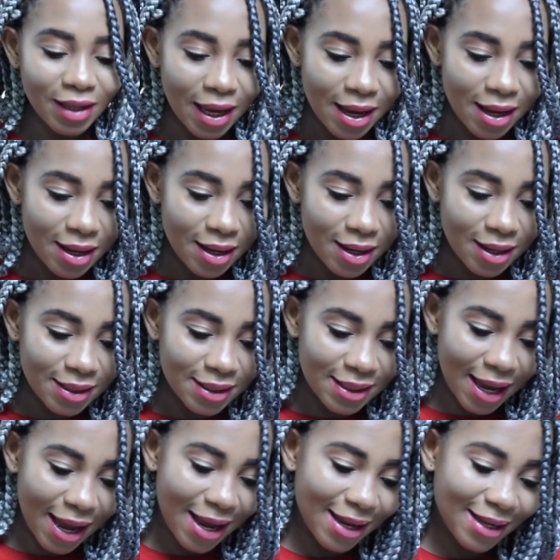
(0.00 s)

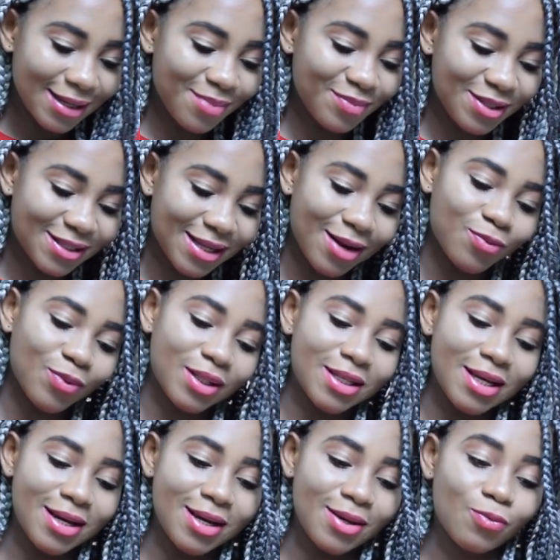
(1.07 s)
Let me start with
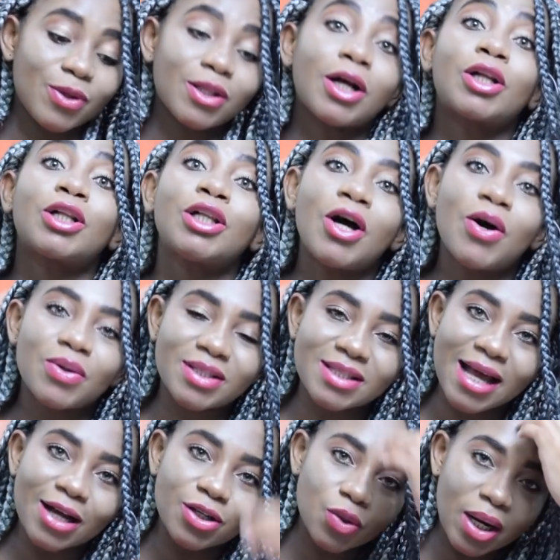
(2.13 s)
the clothes.
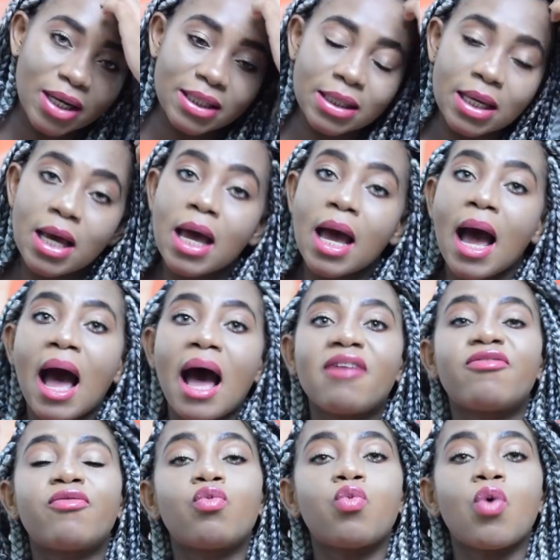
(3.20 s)
Actually,
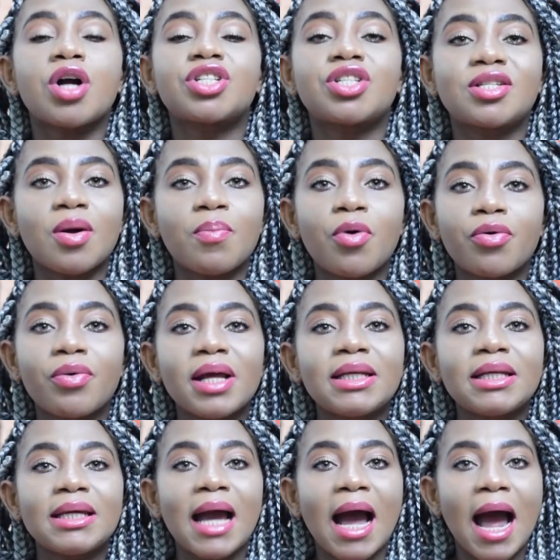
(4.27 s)
I've washed some
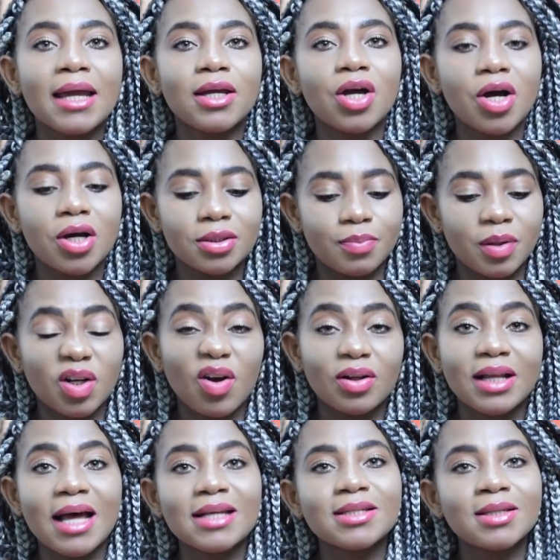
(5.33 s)
already, ironed, but
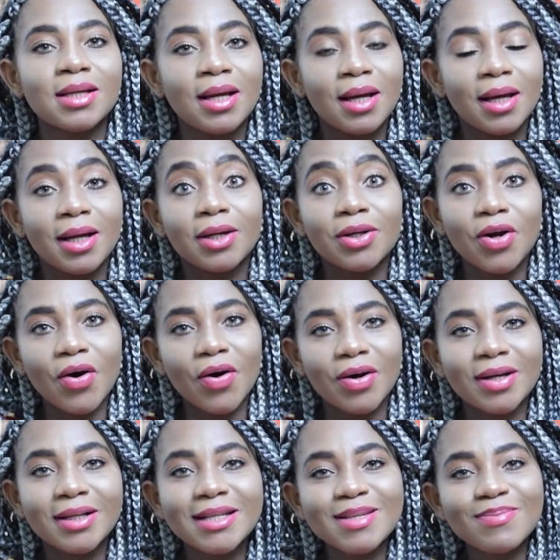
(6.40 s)
others, no,
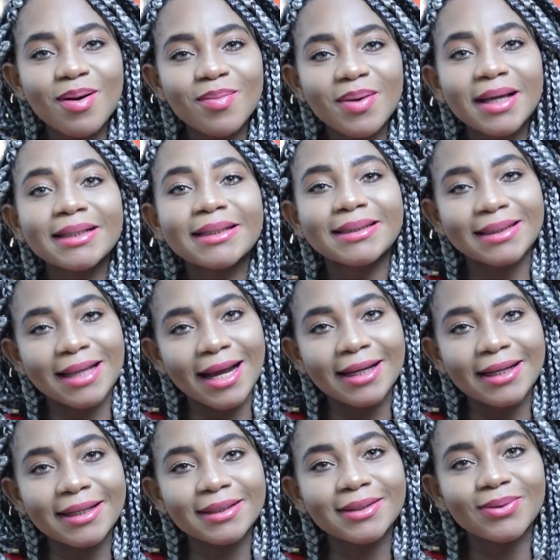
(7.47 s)
this mama is
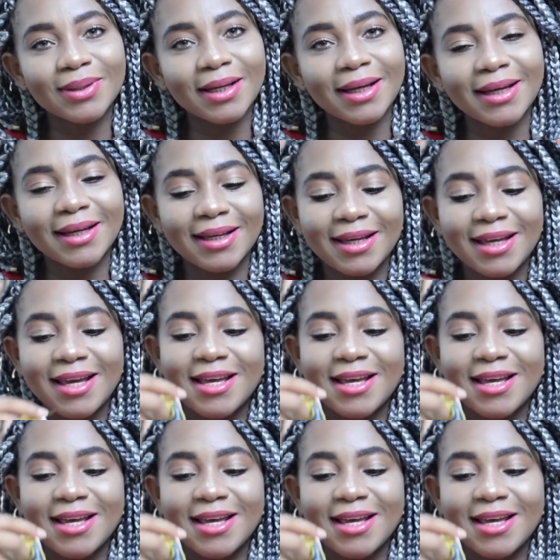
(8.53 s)
tired, okay?